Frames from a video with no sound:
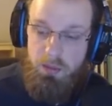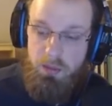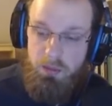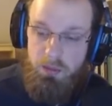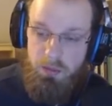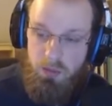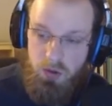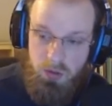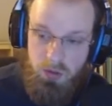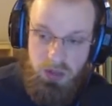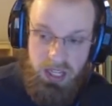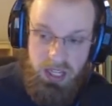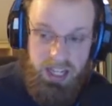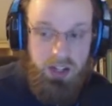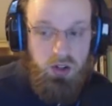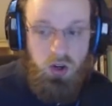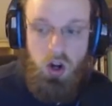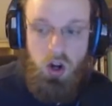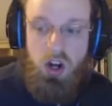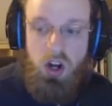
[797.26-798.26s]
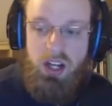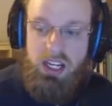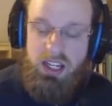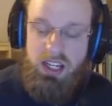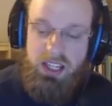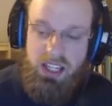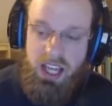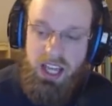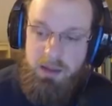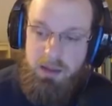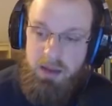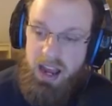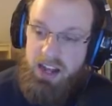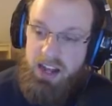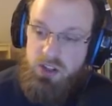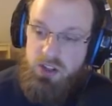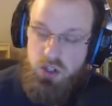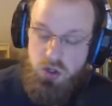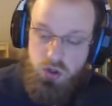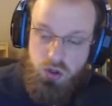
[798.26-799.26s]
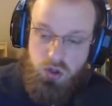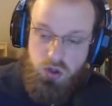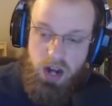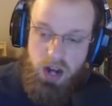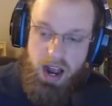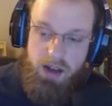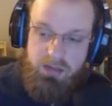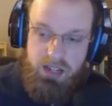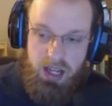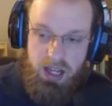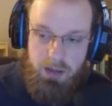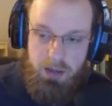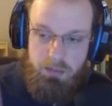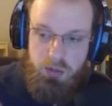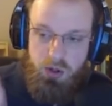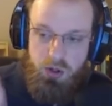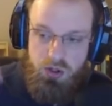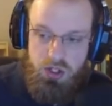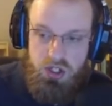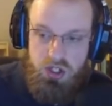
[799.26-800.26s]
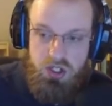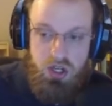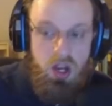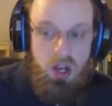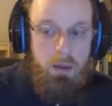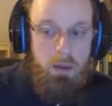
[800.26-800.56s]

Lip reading: later on in the game as you craft and purchase